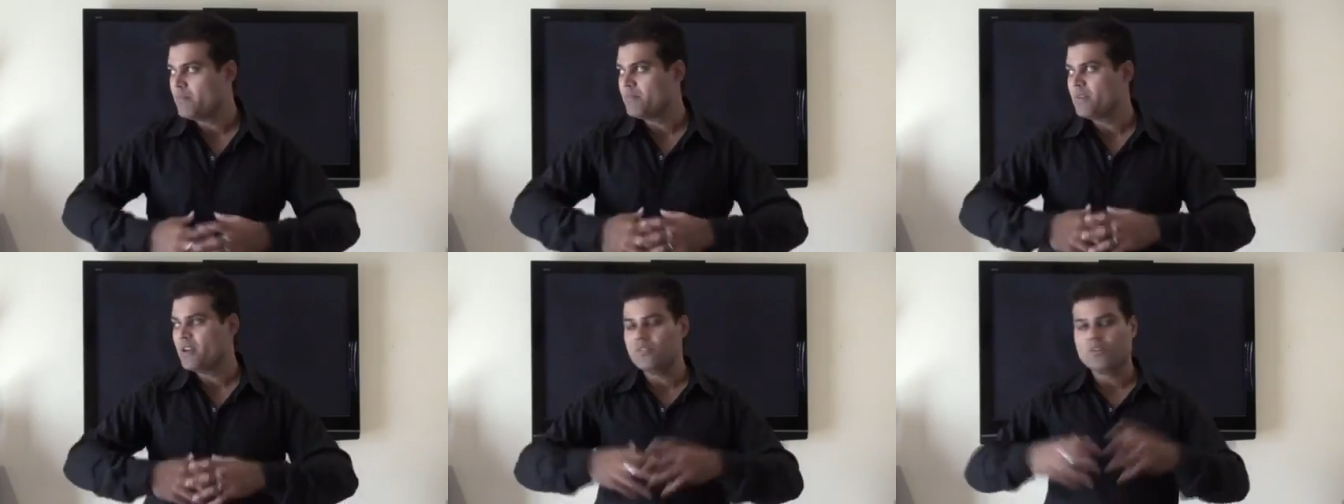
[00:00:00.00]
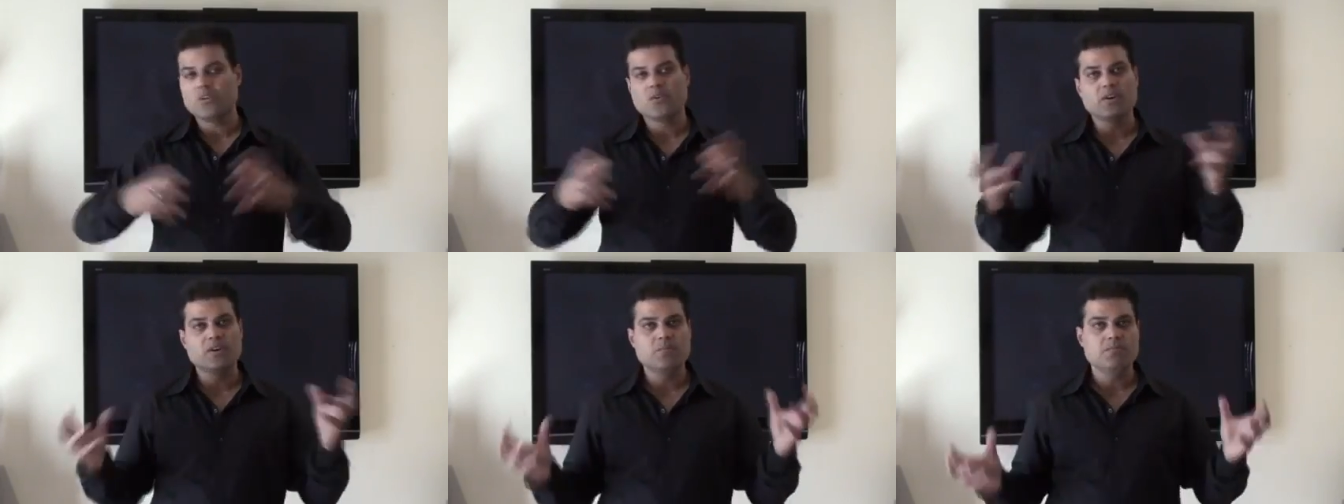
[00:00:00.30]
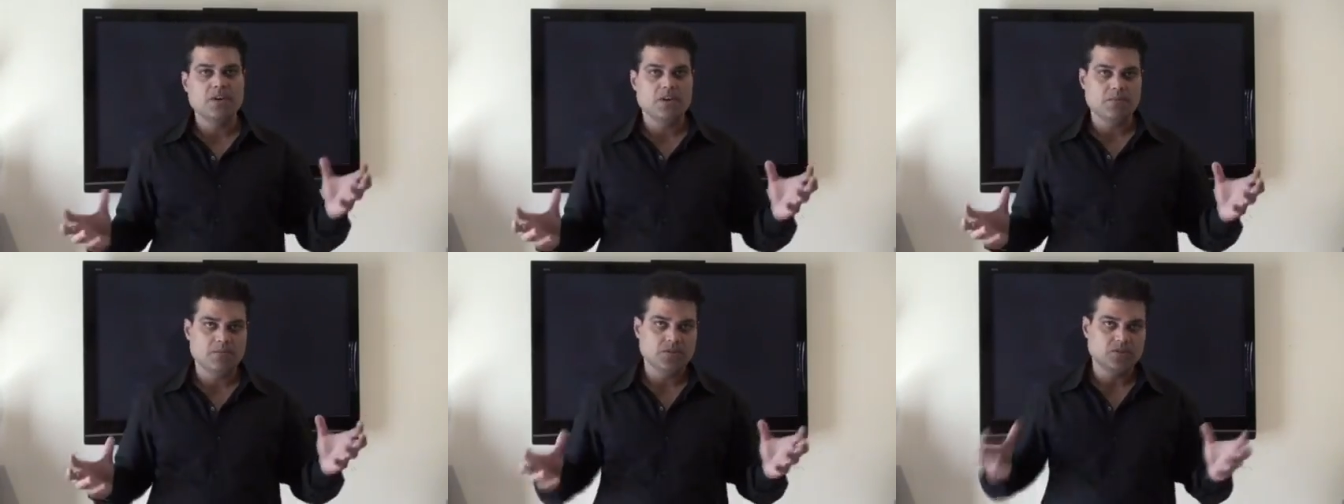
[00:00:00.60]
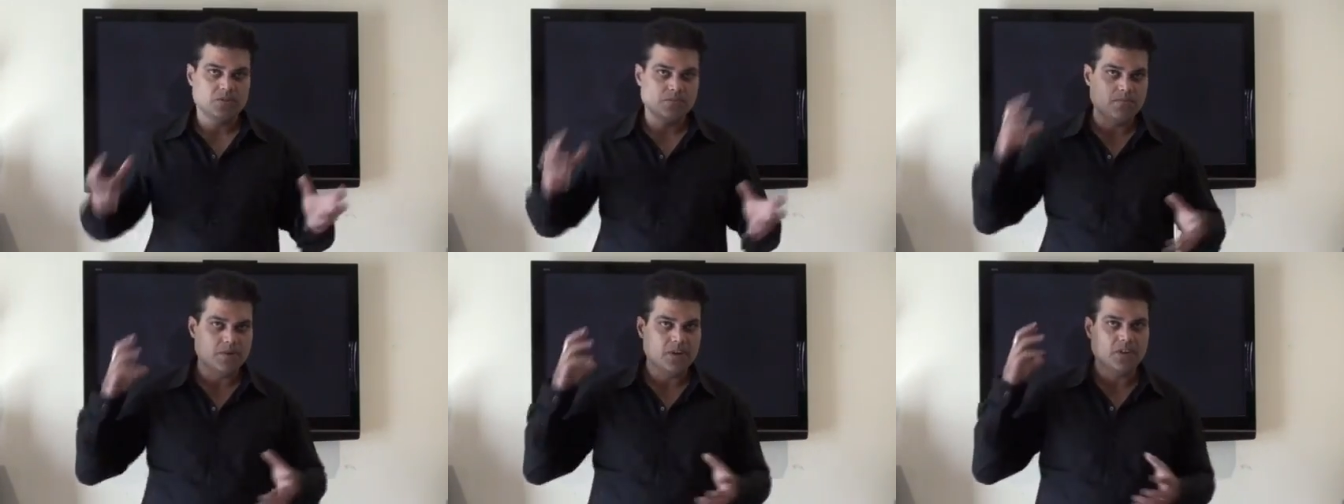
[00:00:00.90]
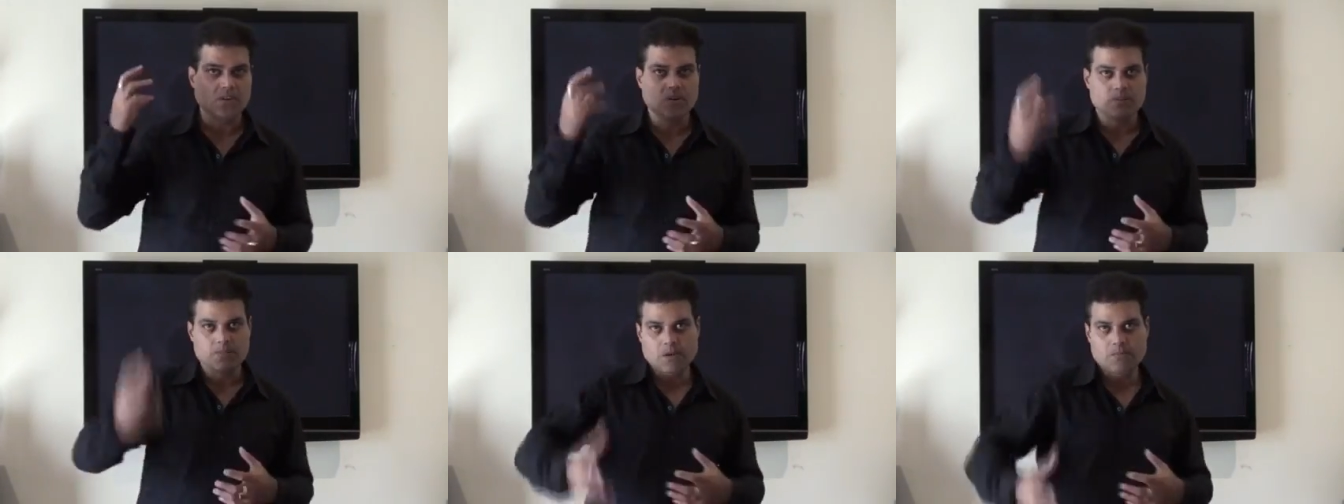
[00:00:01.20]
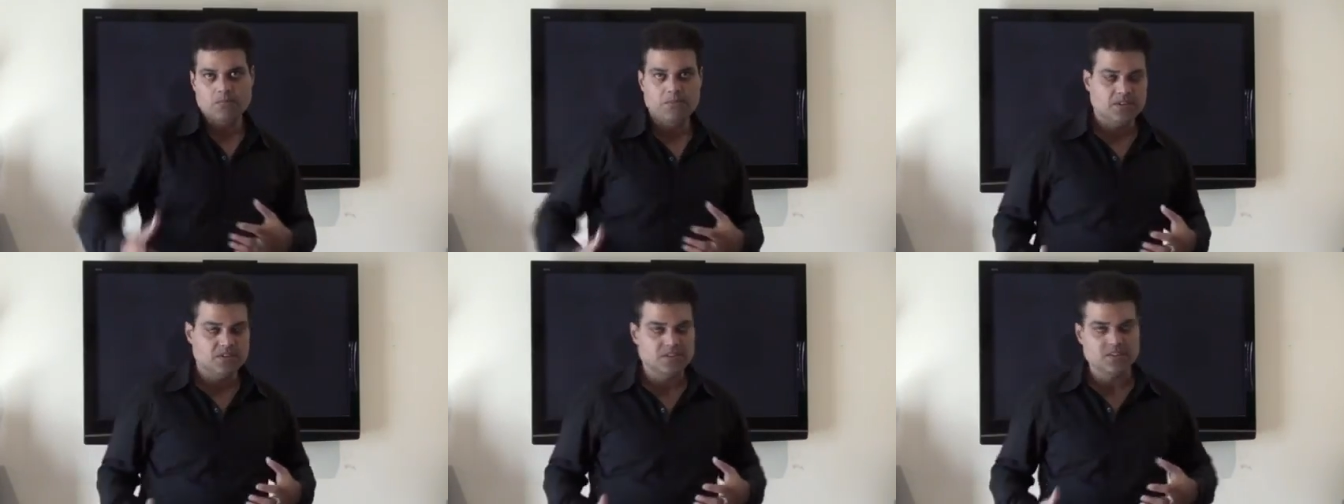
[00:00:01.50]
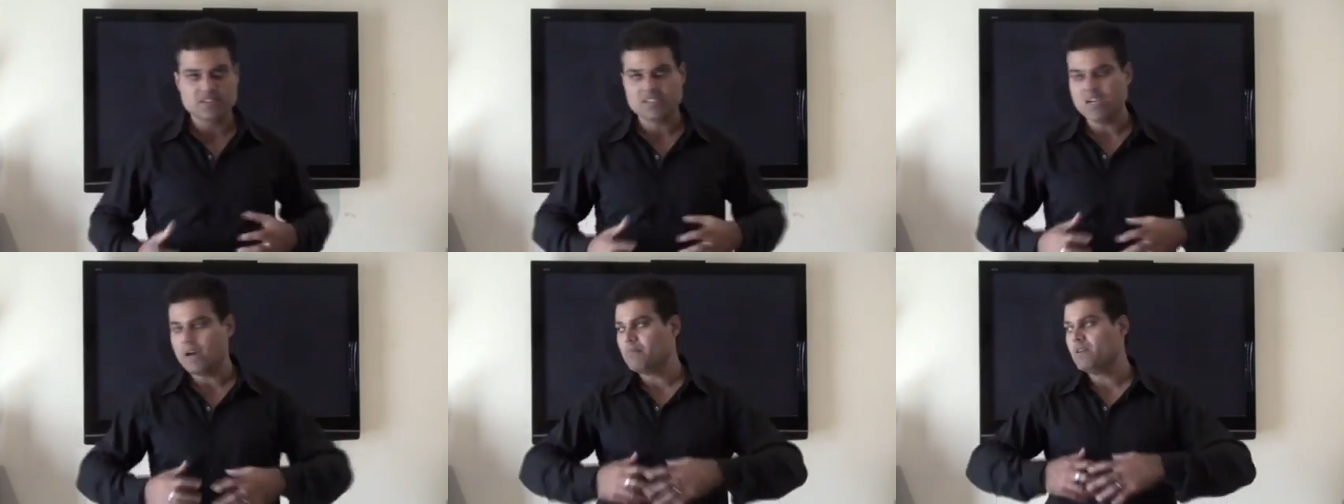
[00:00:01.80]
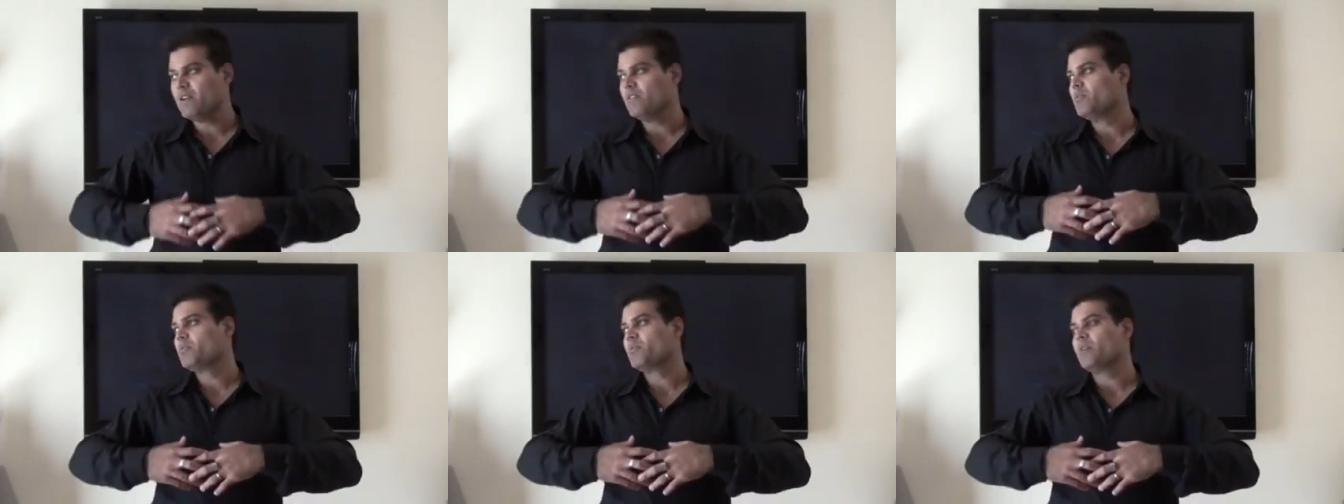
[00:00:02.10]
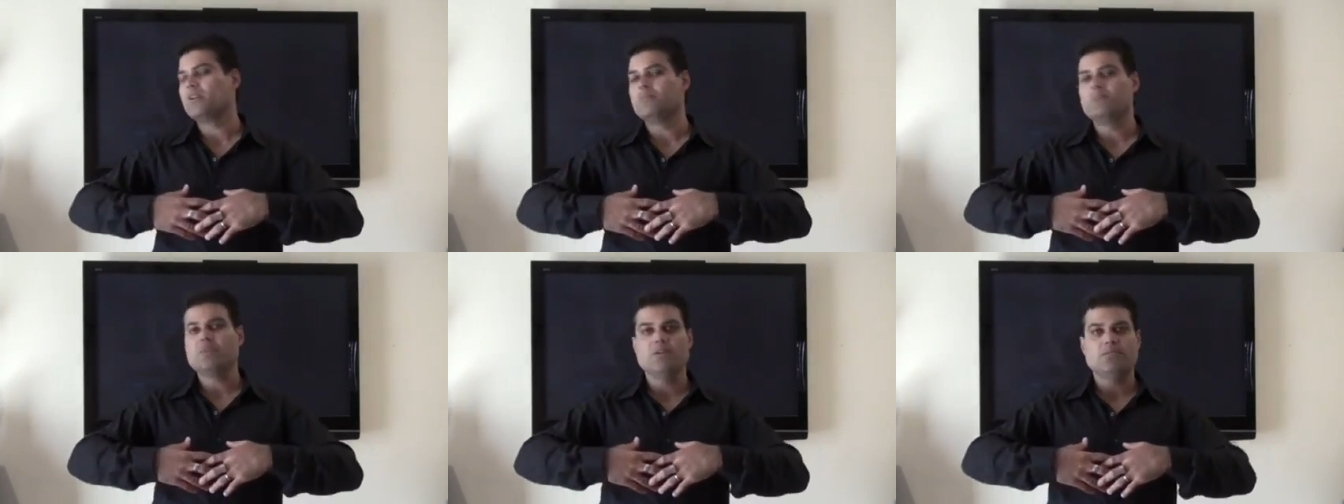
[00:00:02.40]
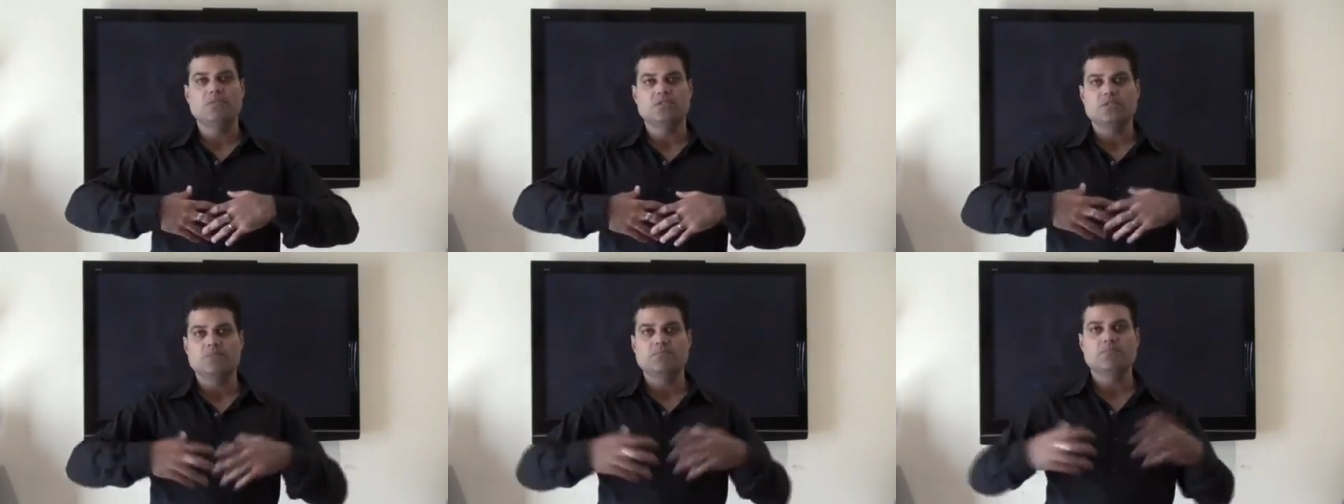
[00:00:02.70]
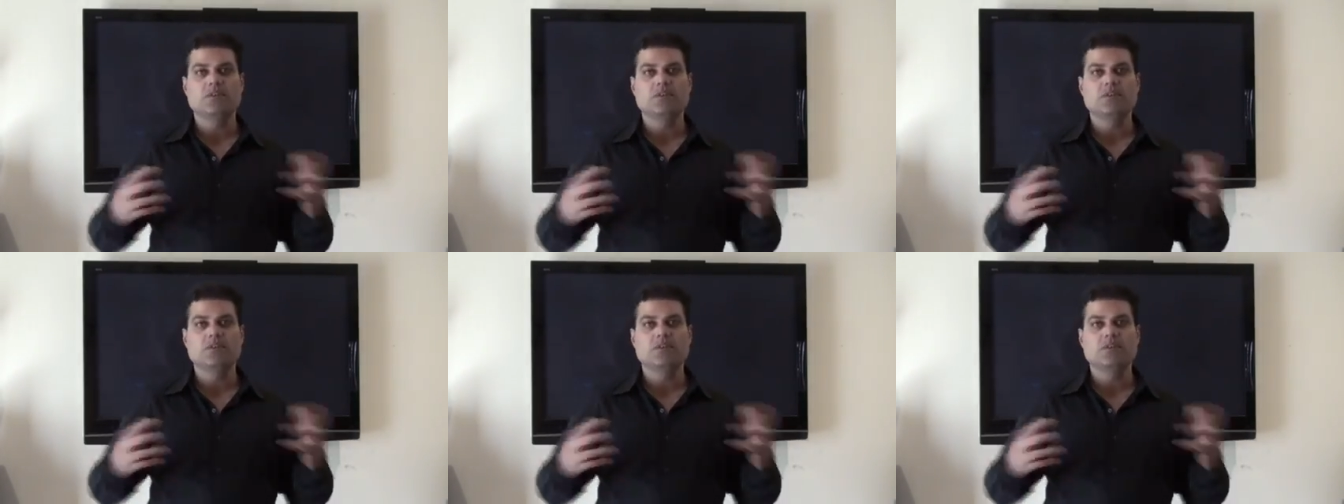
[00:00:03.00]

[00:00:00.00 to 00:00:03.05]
I'm never going to be able to build on my business. I'm never going to be able to